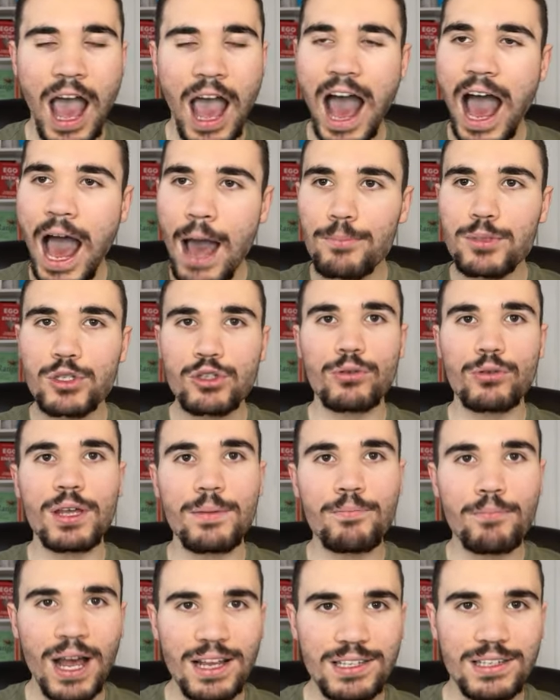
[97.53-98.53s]
Absolutely
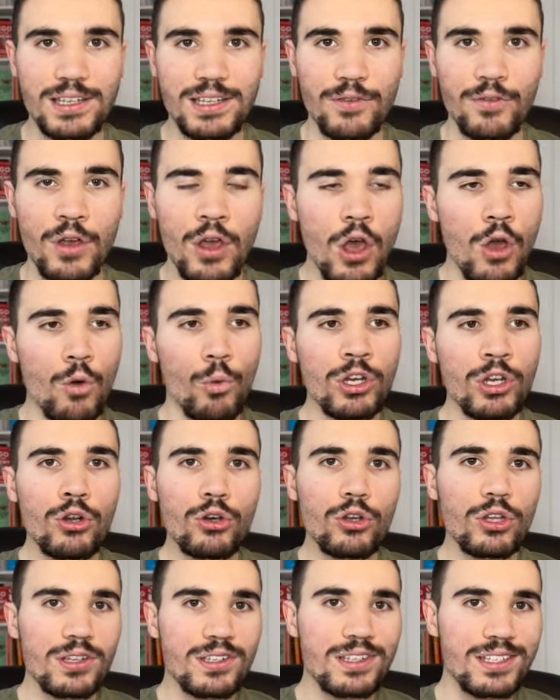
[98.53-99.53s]
massive. When you look
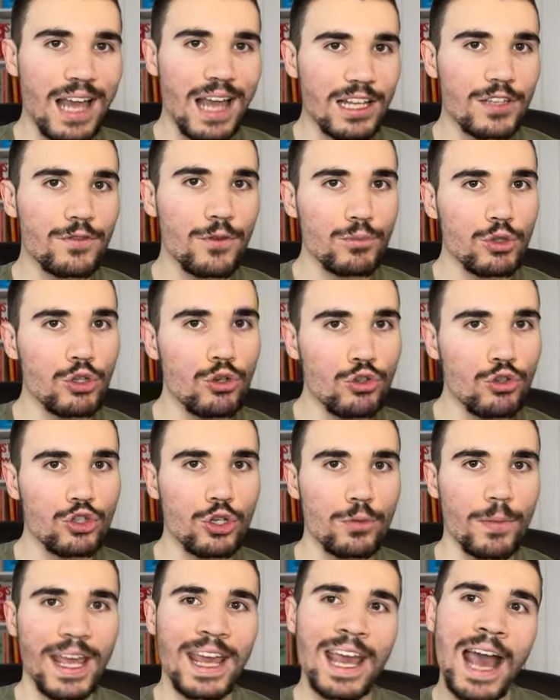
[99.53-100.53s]
at the stats from
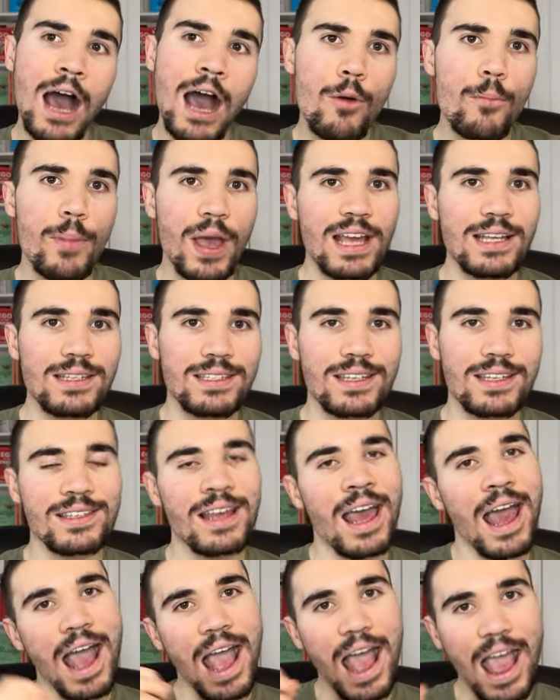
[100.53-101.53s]
YouTube, it outpaces
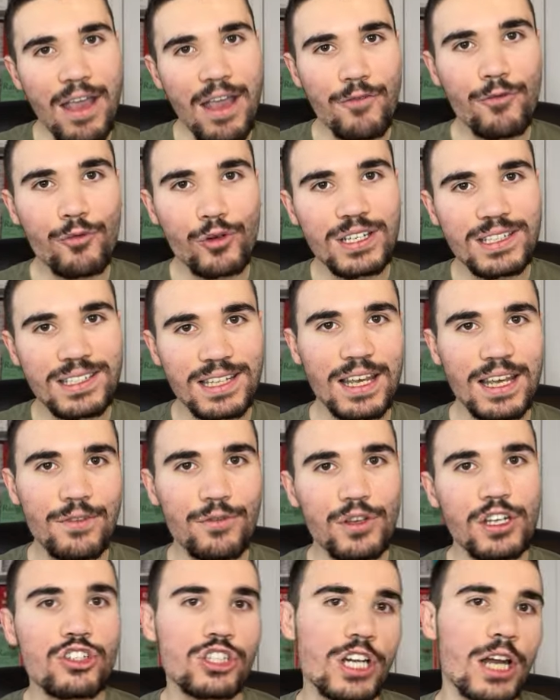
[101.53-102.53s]
every
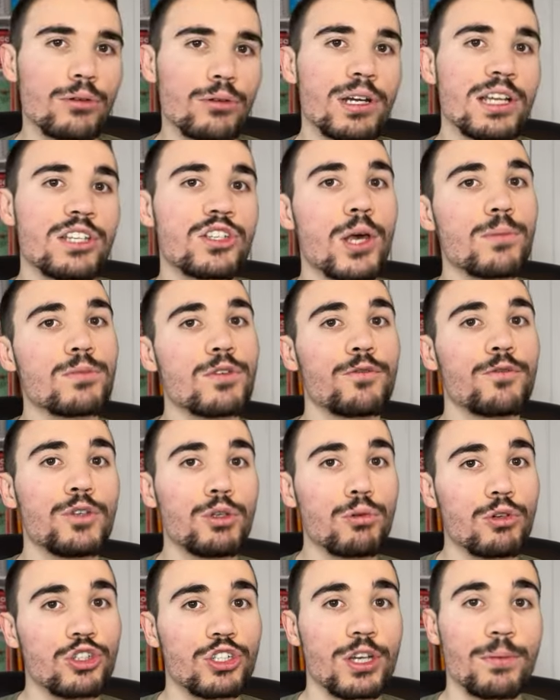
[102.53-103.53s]
TV channel in terms of
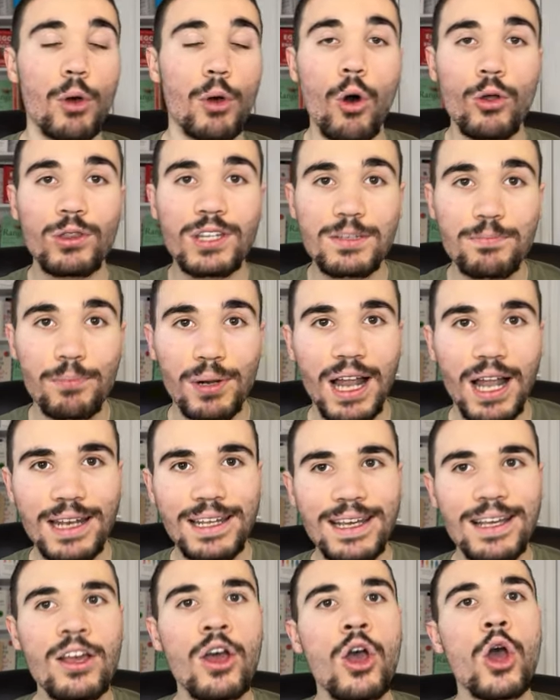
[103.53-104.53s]
viewership on this
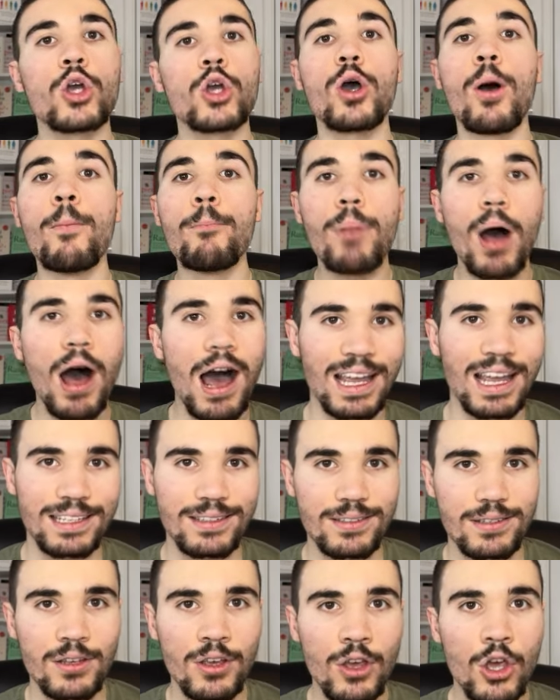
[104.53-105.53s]
planet
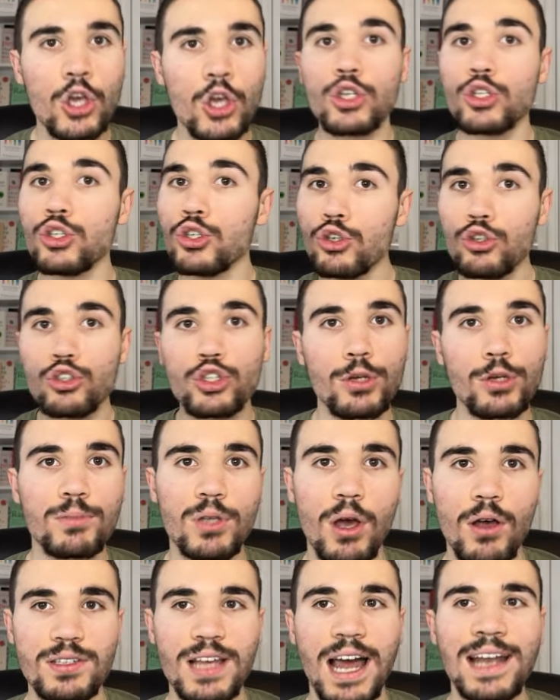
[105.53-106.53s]
combined. YouTube
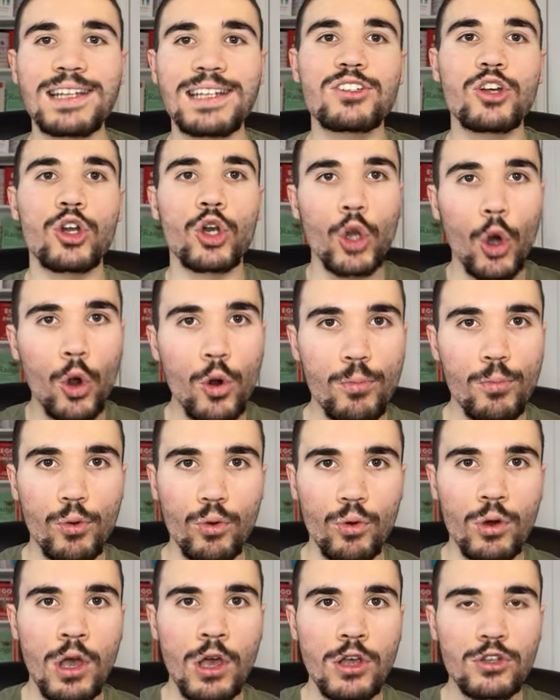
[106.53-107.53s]
does, and it's
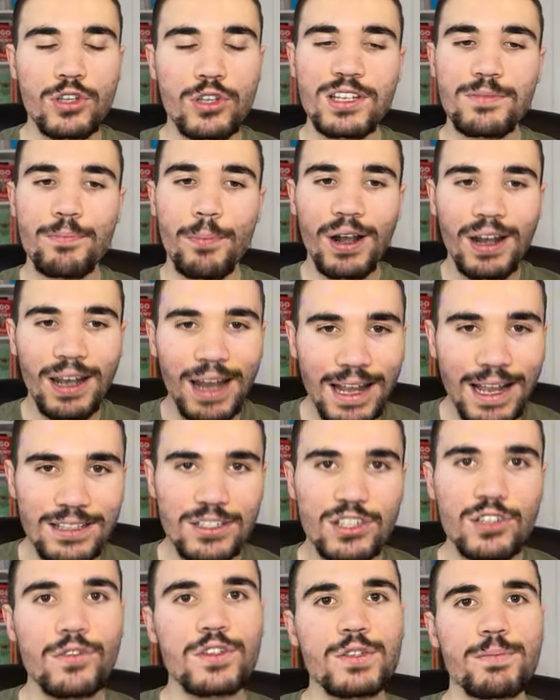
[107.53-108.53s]
global. So there's
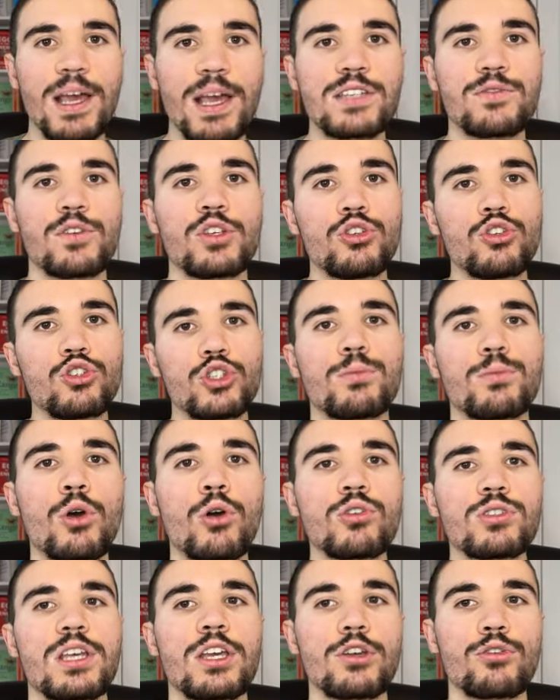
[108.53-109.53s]
plenty of space for YouTube
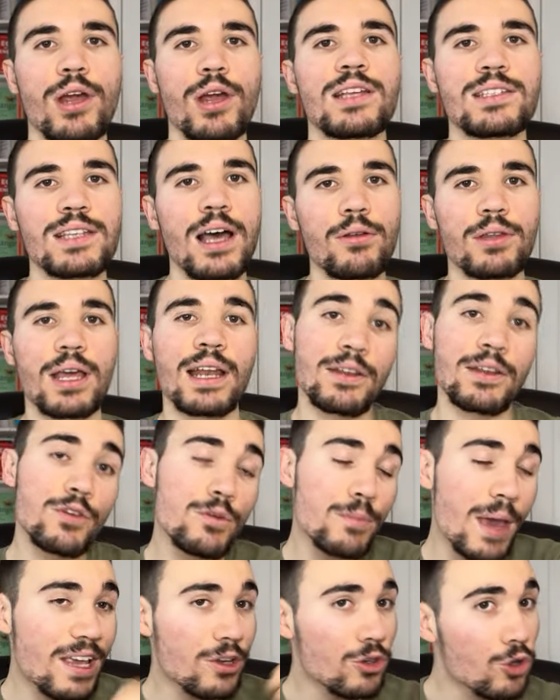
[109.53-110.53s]
content creators out there. And if you
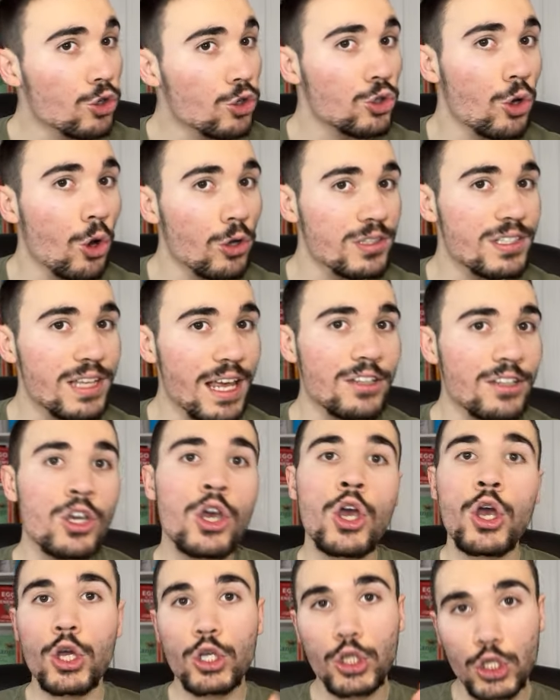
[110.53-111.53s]
make good content,
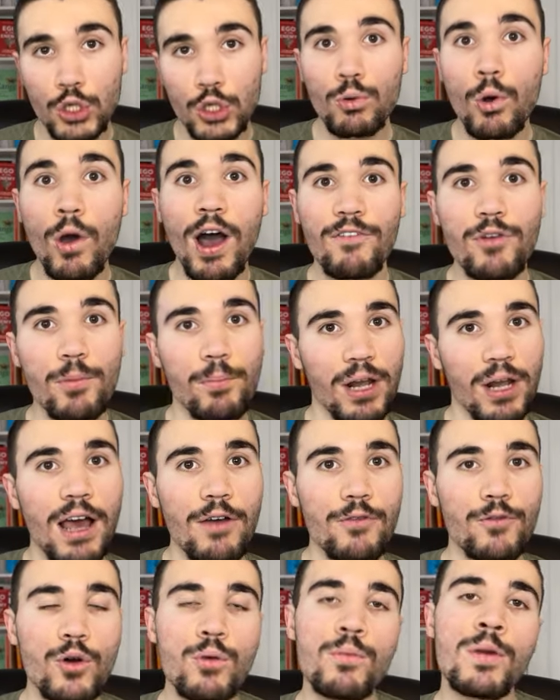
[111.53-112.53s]
you will have a
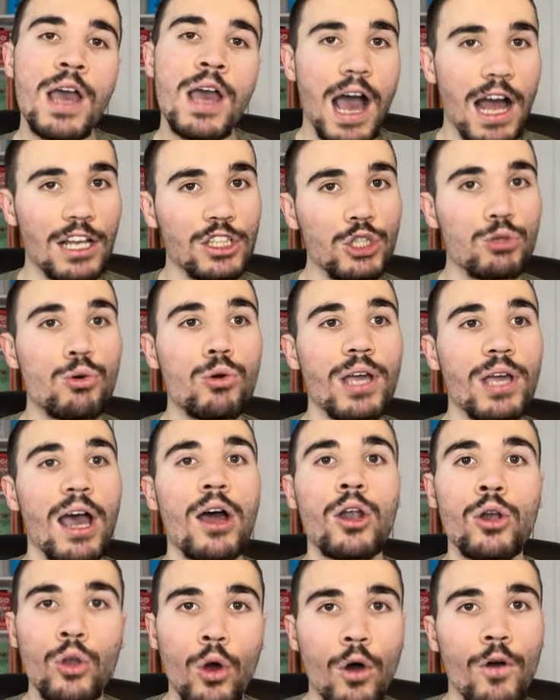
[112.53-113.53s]
platform and you will get a
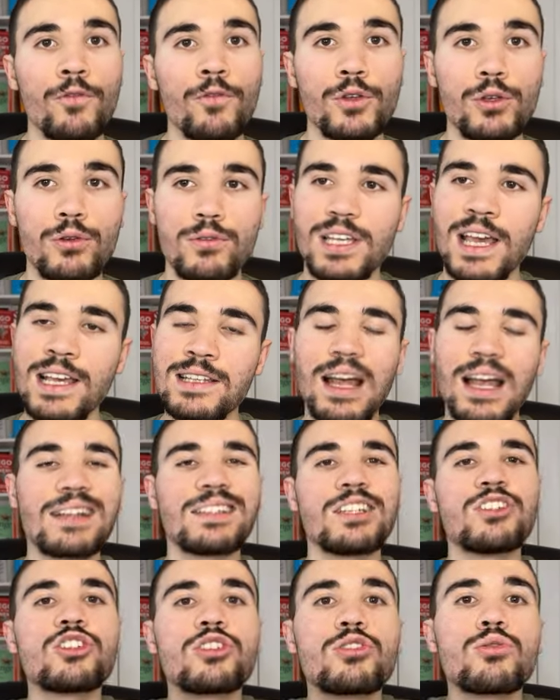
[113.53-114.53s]
lot of views. It is like
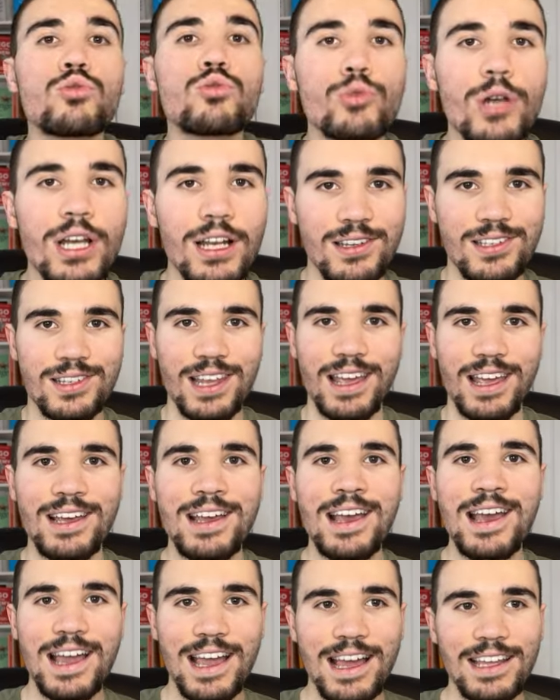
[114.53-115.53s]
digital real estate
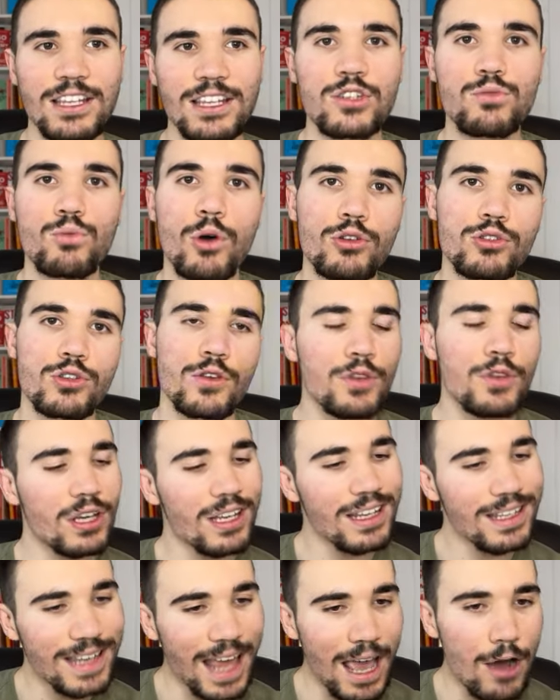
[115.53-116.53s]
in this world. So if you
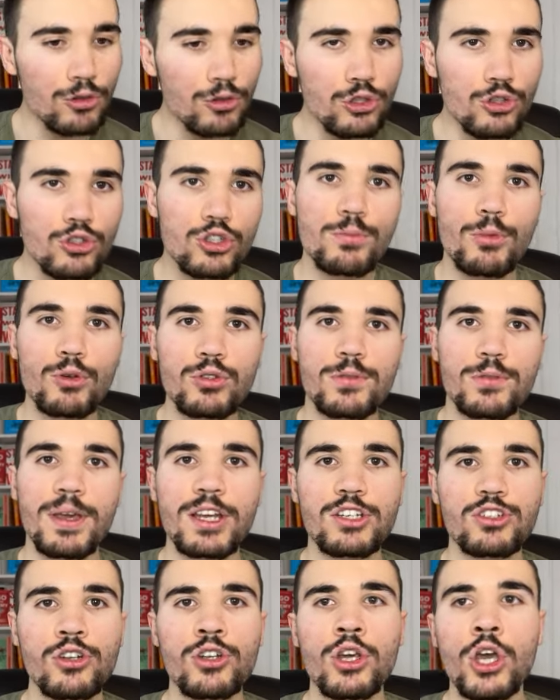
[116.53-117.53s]
can nail YouTube
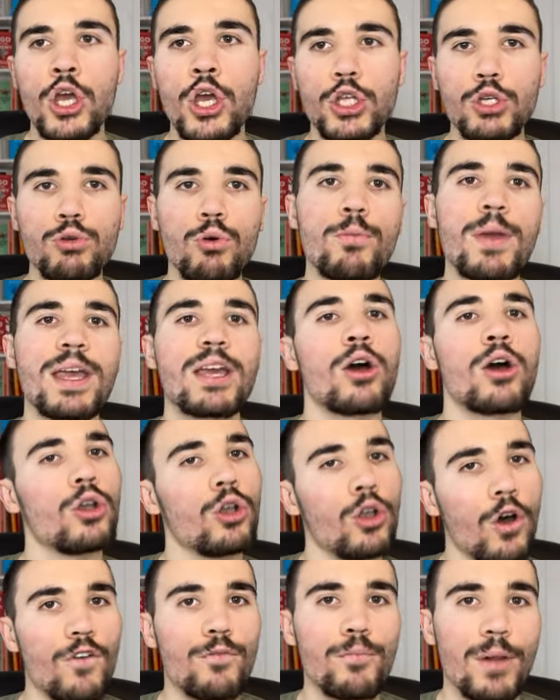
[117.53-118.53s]
automation, you will make a
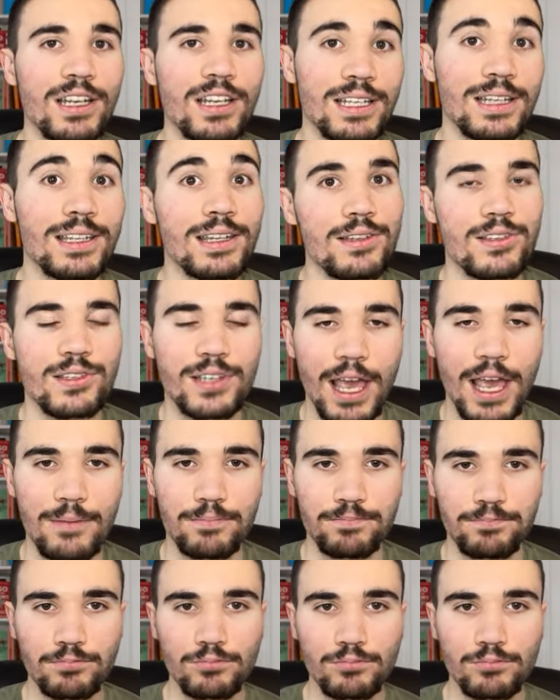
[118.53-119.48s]
lot of money in this game.